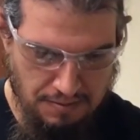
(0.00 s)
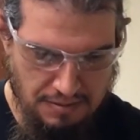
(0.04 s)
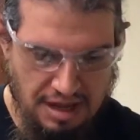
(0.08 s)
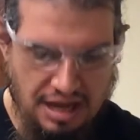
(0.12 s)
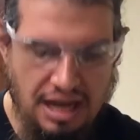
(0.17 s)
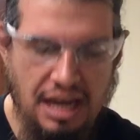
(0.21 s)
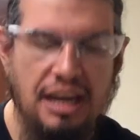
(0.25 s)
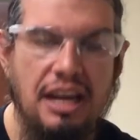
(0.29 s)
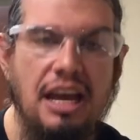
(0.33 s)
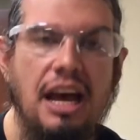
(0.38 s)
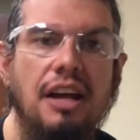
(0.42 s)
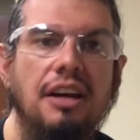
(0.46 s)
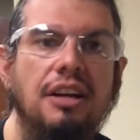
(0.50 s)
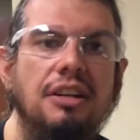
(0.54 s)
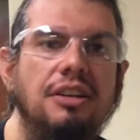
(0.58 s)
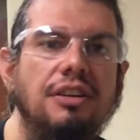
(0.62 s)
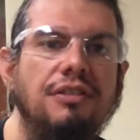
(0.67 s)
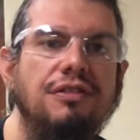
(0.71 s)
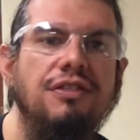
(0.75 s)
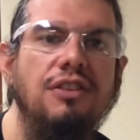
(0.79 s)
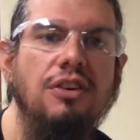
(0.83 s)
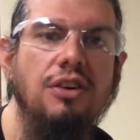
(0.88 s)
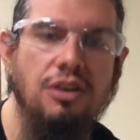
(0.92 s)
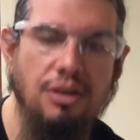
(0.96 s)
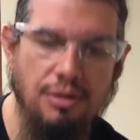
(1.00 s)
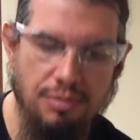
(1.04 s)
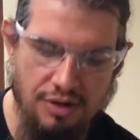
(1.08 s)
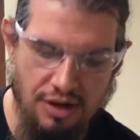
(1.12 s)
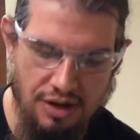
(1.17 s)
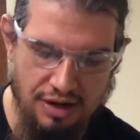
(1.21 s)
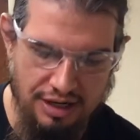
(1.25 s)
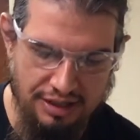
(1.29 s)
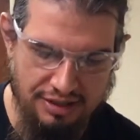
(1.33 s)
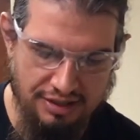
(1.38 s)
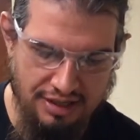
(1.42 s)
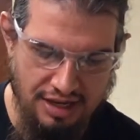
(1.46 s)
it kind of deformed
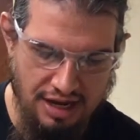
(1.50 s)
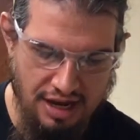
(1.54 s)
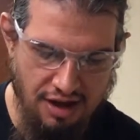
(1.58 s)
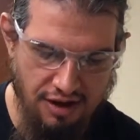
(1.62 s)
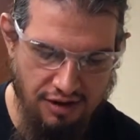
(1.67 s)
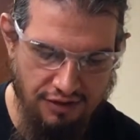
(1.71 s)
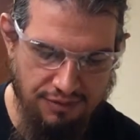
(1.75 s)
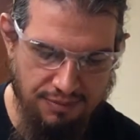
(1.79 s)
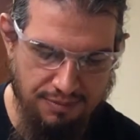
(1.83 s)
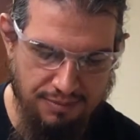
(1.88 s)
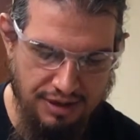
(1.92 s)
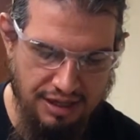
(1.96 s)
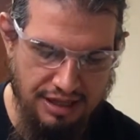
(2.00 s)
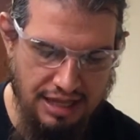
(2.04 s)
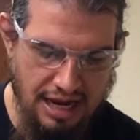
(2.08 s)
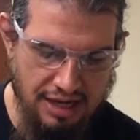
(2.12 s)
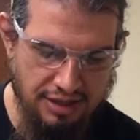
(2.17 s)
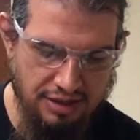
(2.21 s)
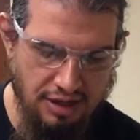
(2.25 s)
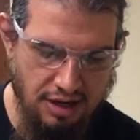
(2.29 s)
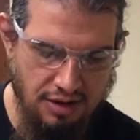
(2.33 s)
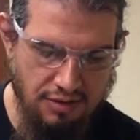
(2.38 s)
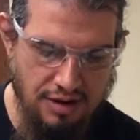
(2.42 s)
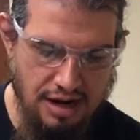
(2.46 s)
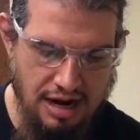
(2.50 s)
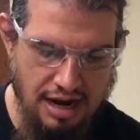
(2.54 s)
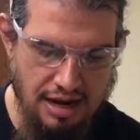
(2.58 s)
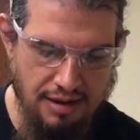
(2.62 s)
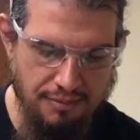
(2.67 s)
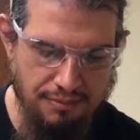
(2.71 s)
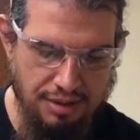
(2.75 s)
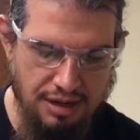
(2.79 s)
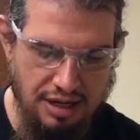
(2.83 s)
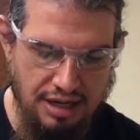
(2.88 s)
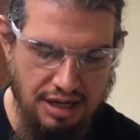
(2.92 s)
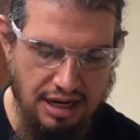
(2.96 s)
on itself, but that's all
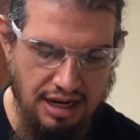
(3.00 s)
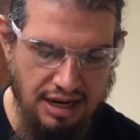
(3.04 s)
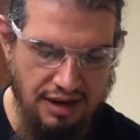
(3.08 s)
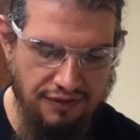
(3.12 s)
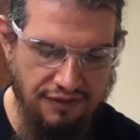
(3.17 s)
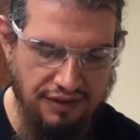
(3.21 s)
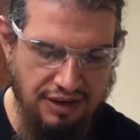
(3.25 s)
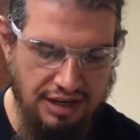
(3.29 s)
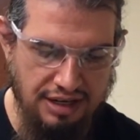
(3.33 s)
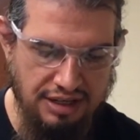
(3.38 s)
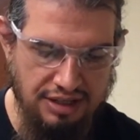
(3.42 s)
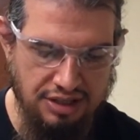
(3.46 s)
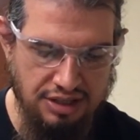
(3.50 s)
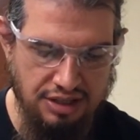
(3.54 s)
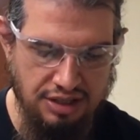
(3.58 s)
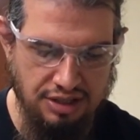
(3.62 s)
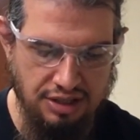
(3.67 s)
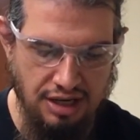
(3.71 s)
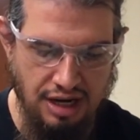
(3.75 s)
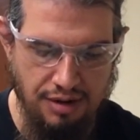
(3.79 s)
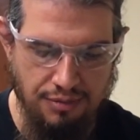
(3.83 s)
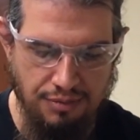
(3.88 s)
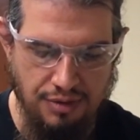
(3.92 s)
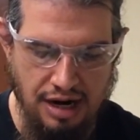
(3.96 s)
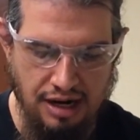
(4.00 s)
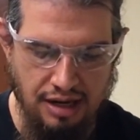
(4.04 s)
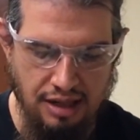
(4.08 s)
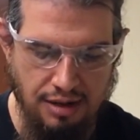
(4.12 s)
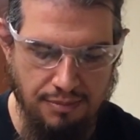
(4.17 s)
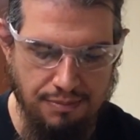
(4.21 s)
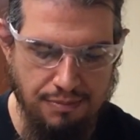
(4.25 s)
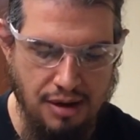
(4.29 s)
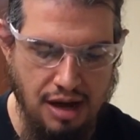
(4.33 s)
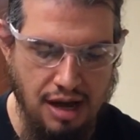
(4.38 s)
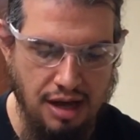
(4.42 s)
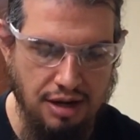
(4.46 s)
right. But if it is just a regular
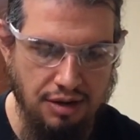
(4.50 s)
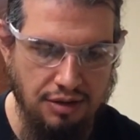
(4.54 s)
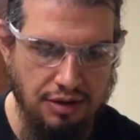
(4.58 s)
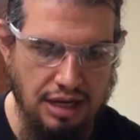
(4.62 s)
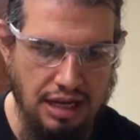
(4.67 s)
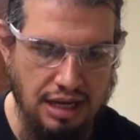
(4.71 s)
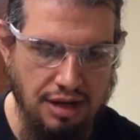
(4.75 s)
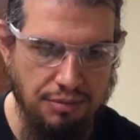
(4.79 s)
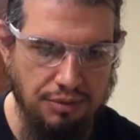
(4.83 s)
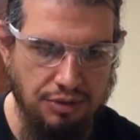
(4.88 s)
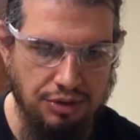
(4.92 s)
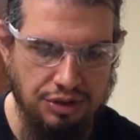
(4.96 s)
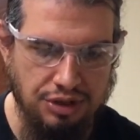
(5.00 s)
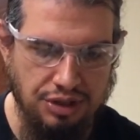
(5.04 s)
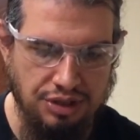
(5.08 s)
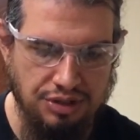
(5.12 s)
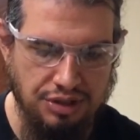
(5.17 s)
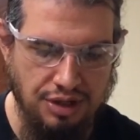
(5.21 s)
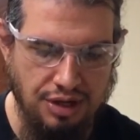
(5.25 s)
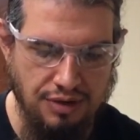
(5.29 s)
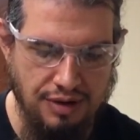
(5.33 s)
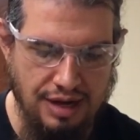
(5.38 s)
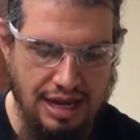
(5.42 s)
bottle, it will just go